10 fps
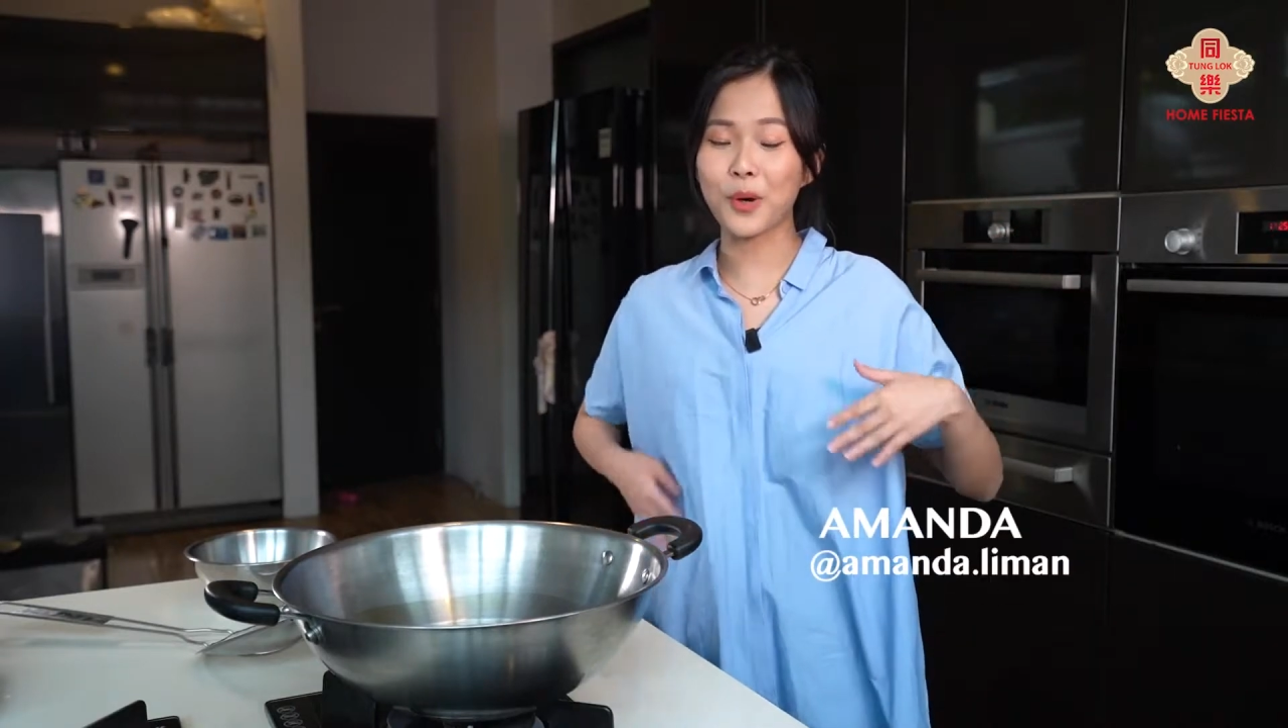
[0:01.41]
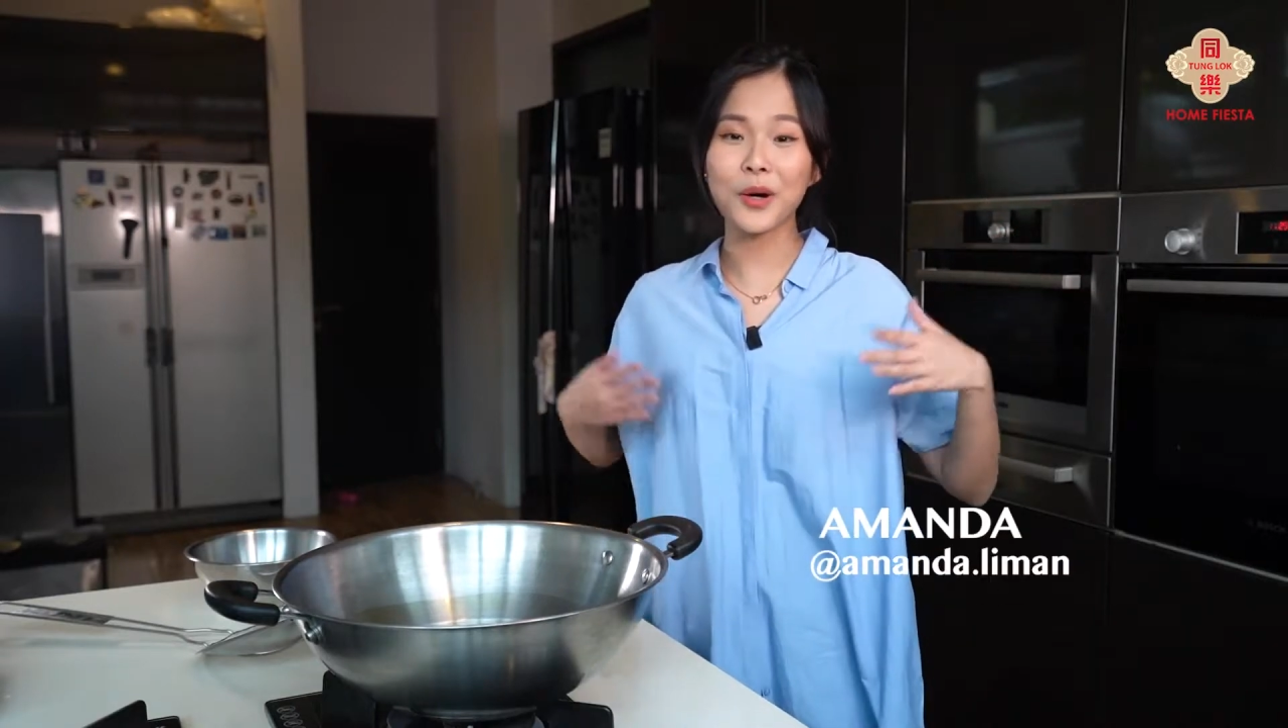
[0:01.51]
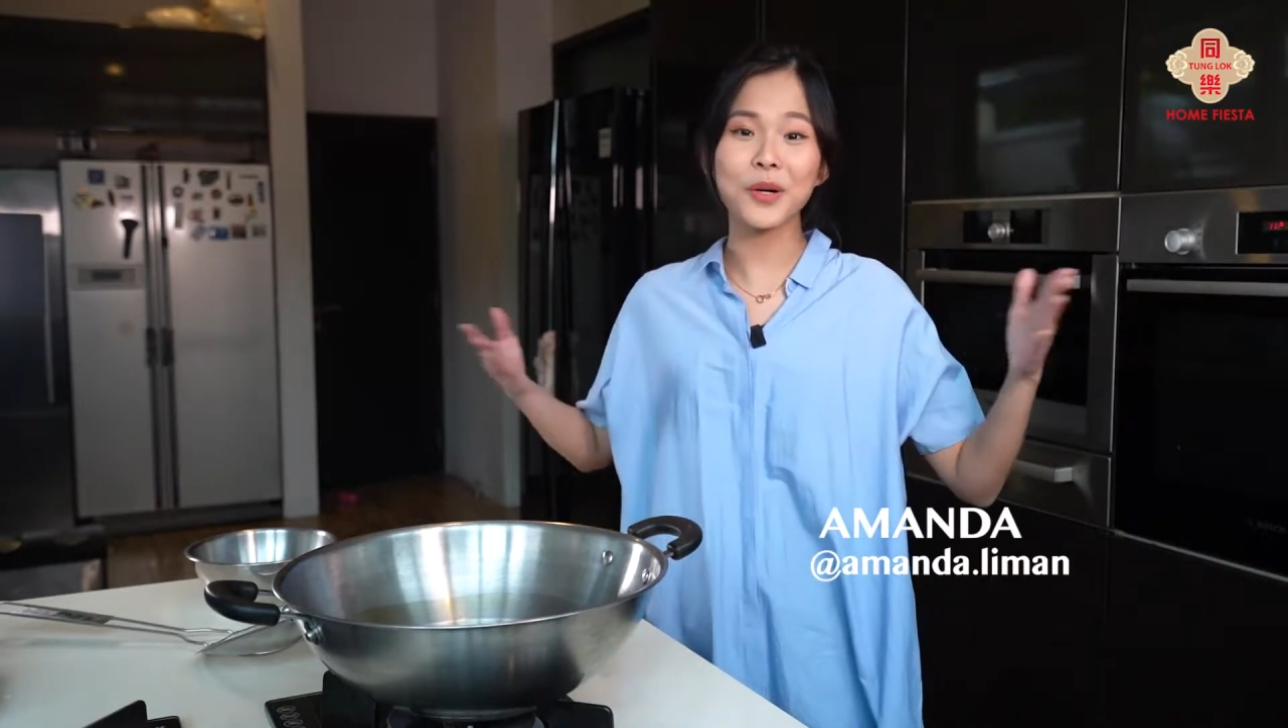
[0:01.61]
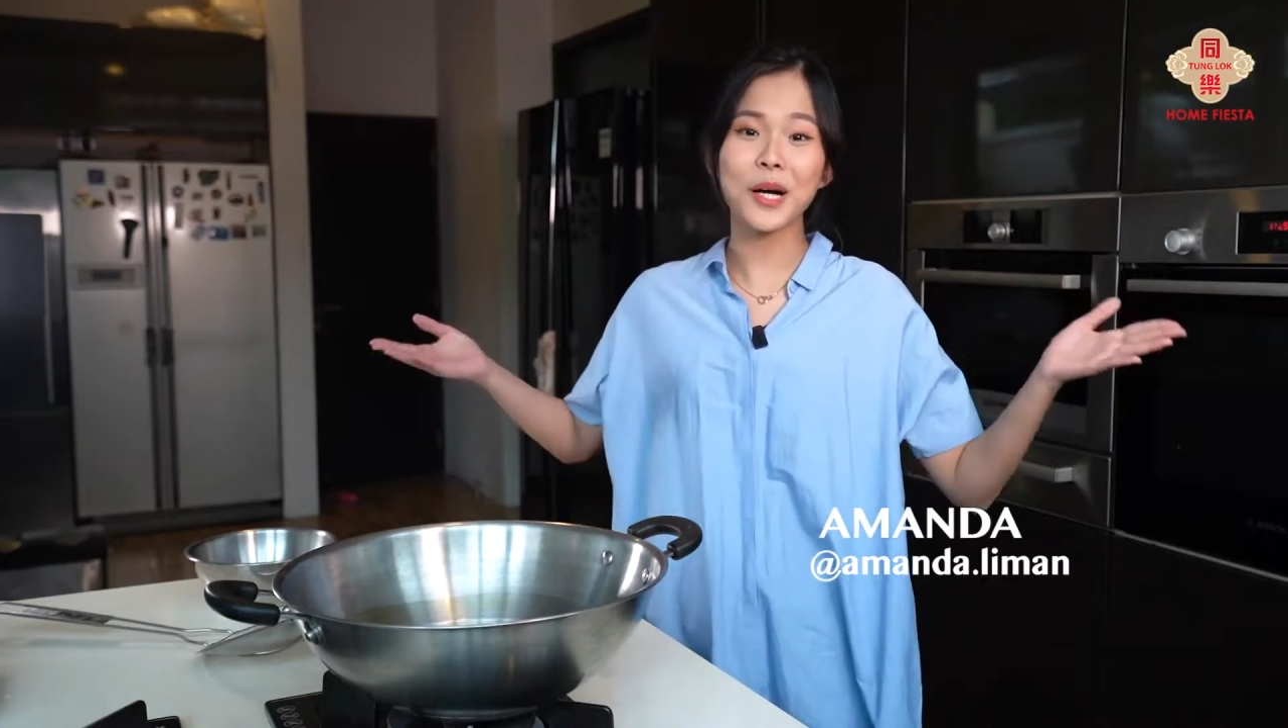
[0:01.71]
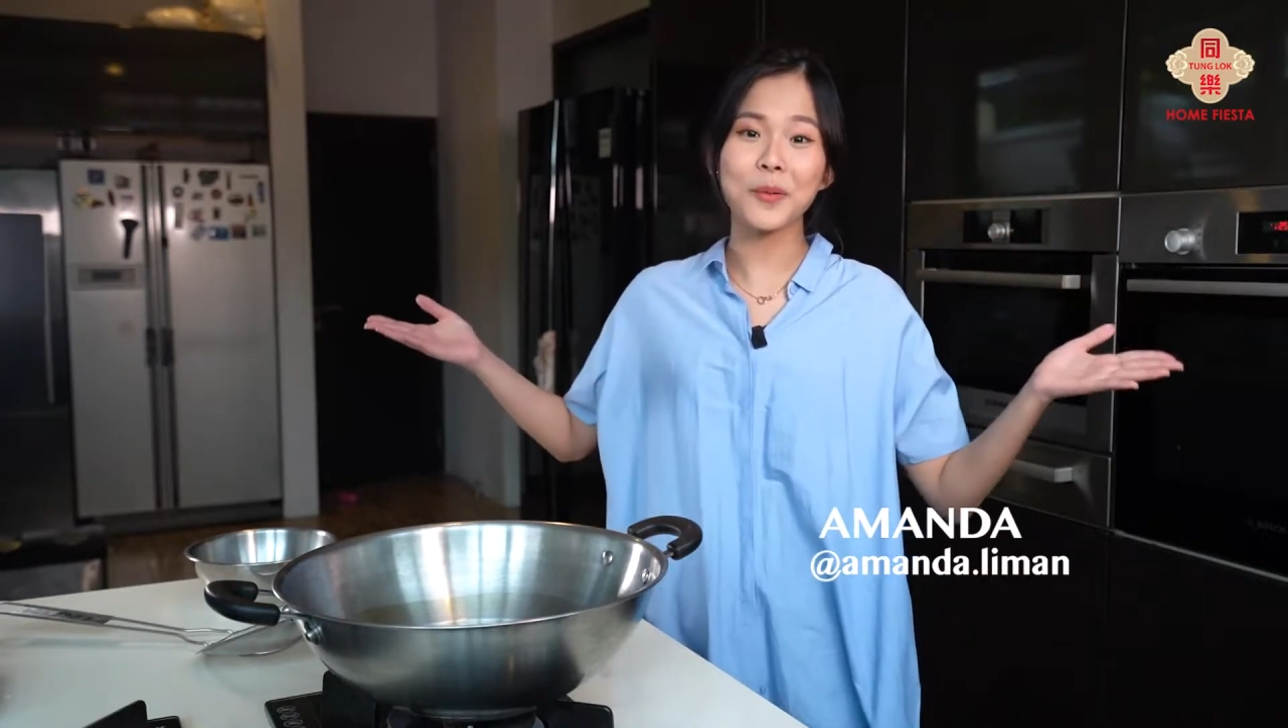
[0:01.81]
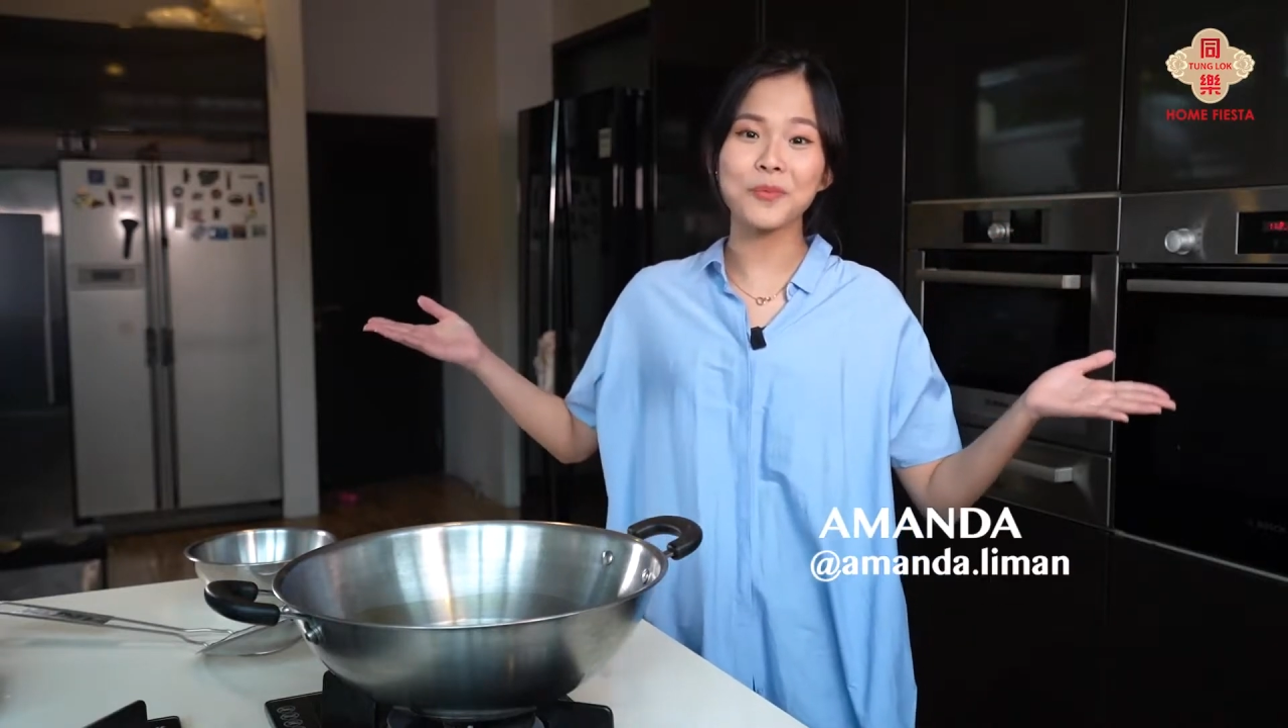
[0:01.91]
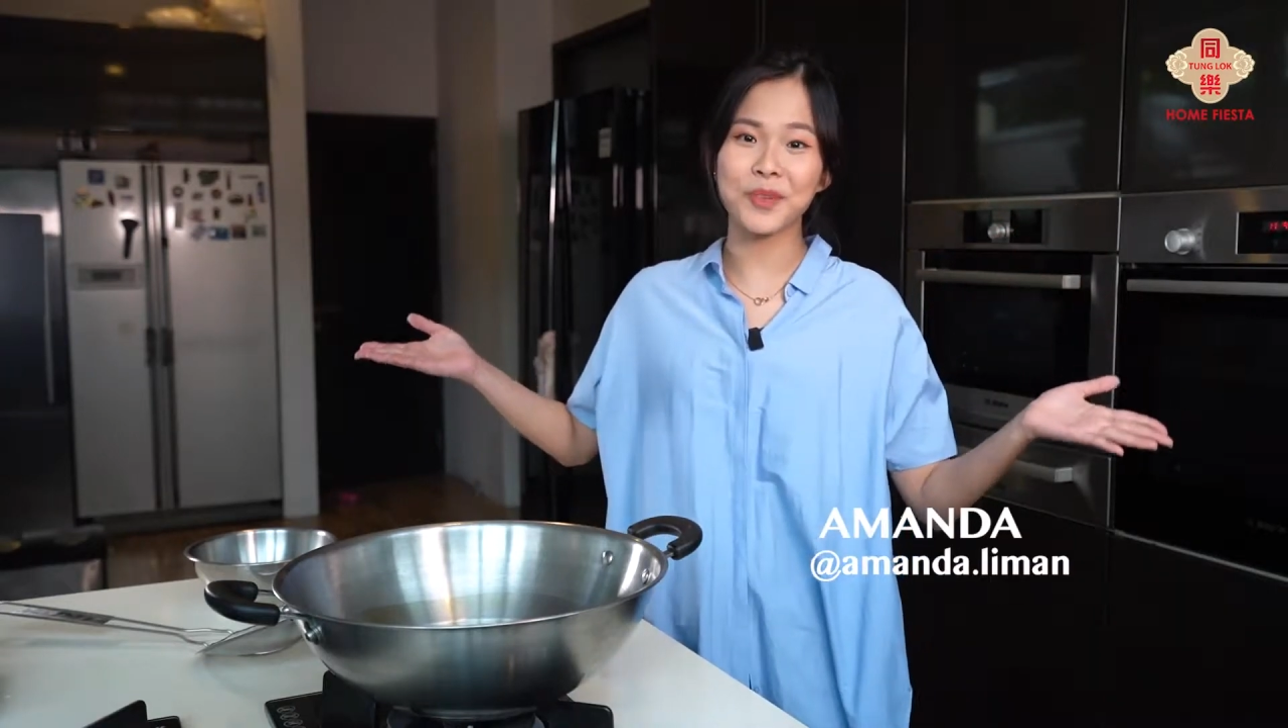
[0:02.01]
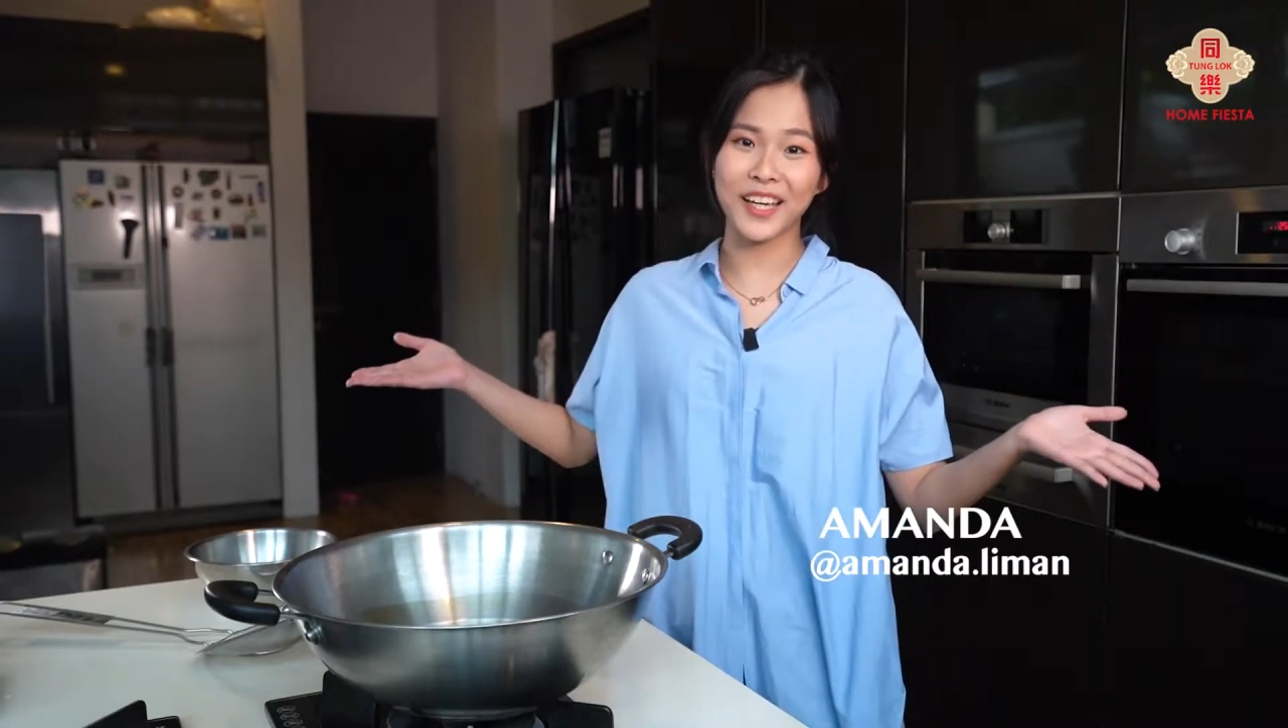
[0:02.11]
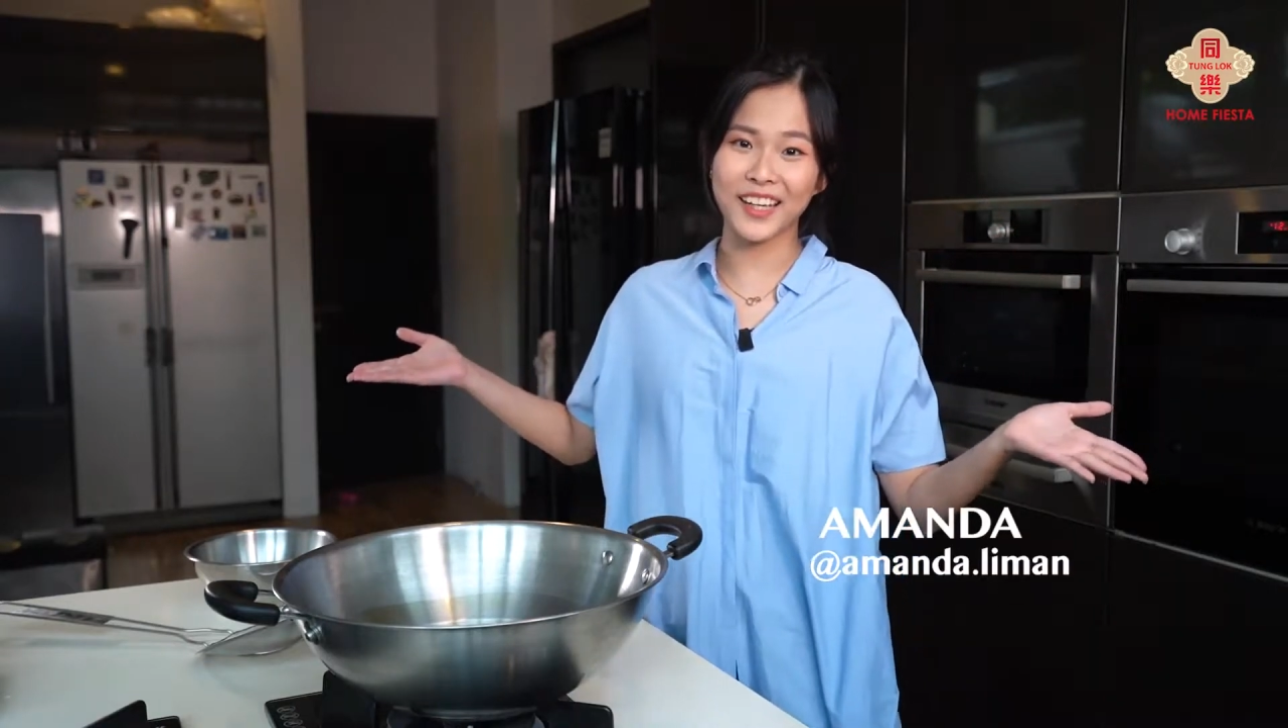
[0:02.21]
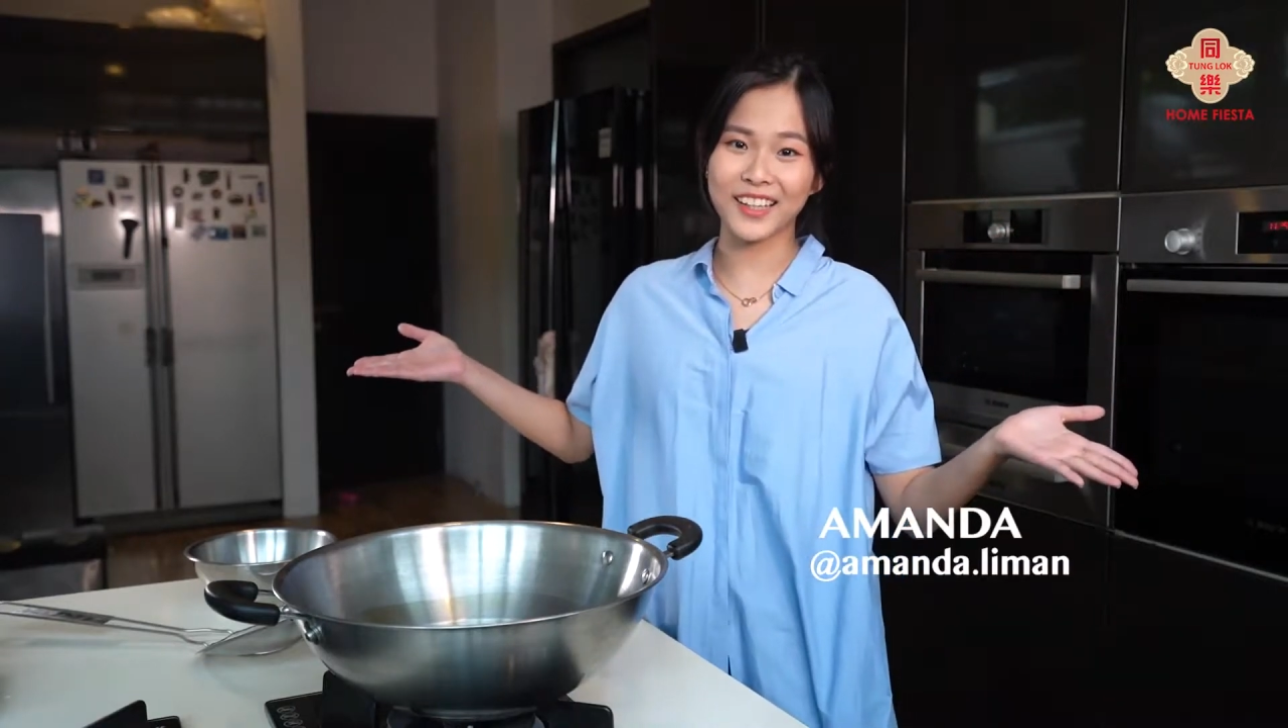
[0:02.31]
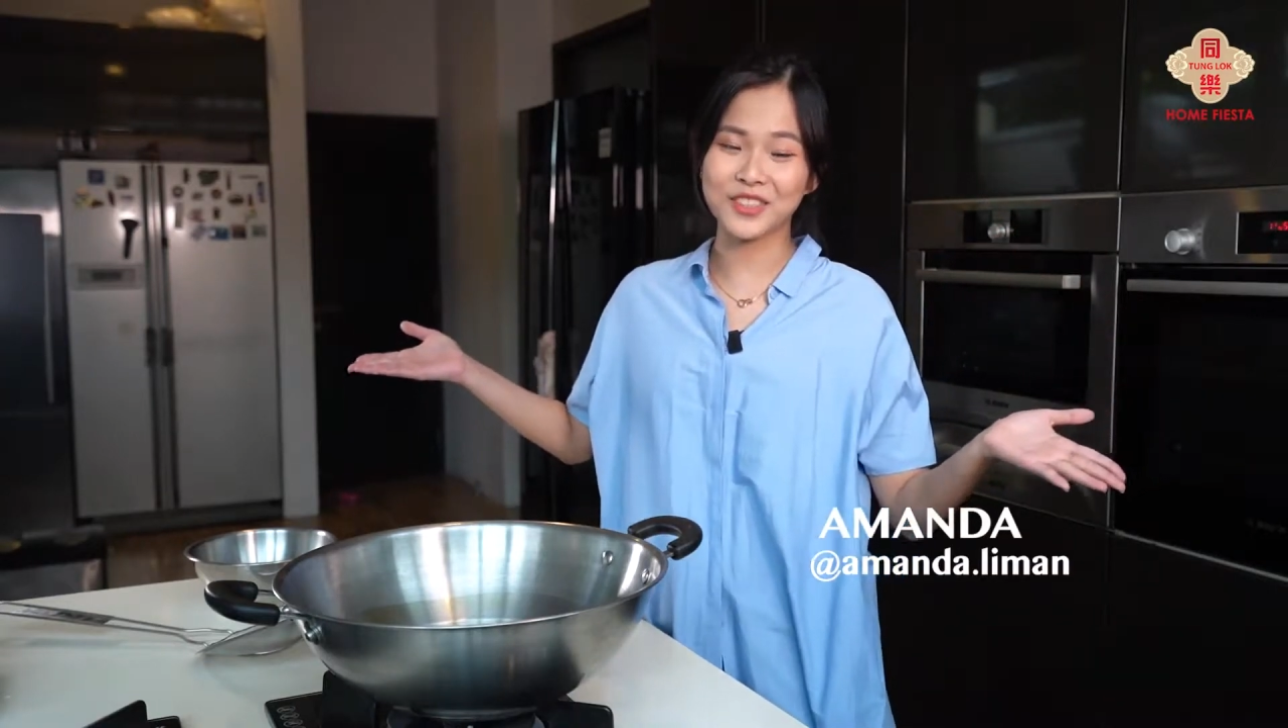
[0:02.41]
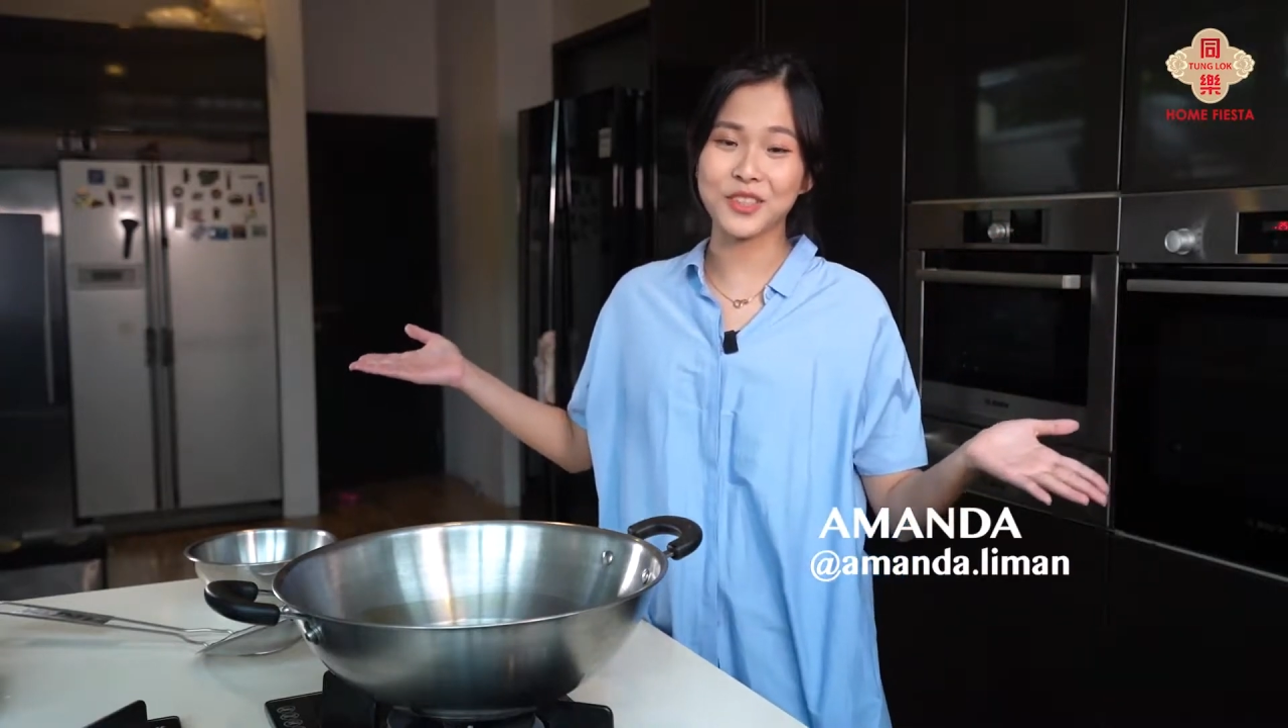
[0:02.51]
welcome back.